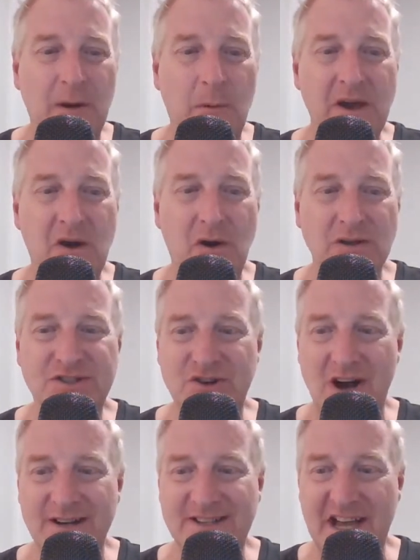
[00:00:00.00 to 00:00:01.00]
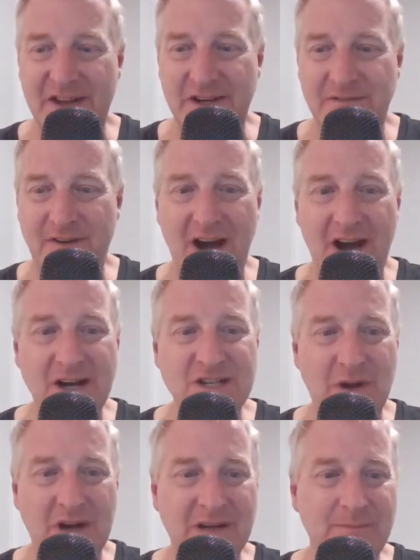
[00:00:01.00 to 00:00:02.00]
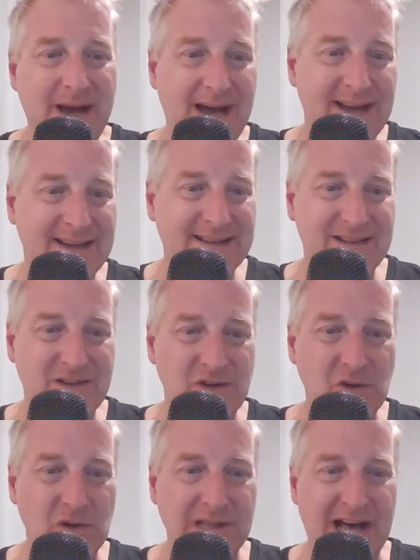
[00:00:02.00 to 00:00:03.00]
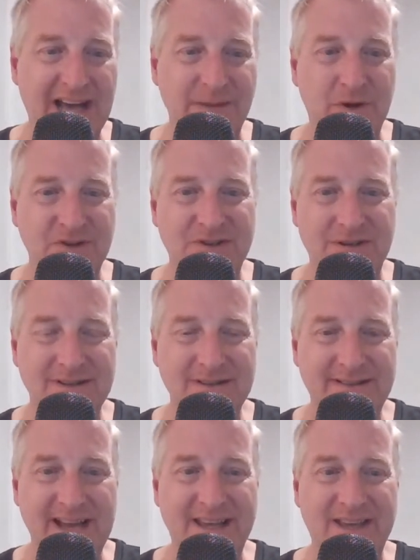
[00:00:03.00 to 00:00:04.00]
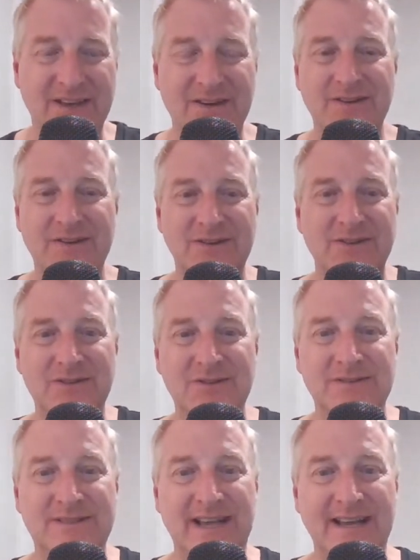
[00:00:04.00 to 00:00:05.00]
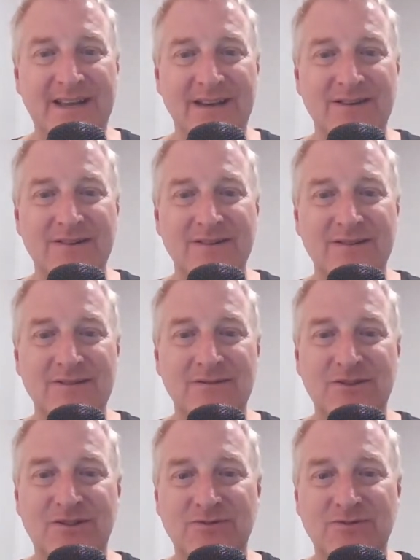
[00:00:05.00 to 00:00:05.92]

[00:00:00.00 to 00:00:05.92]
we hold strong together. Farge, welcome back. Cool lion poster. Thank you. Thank you.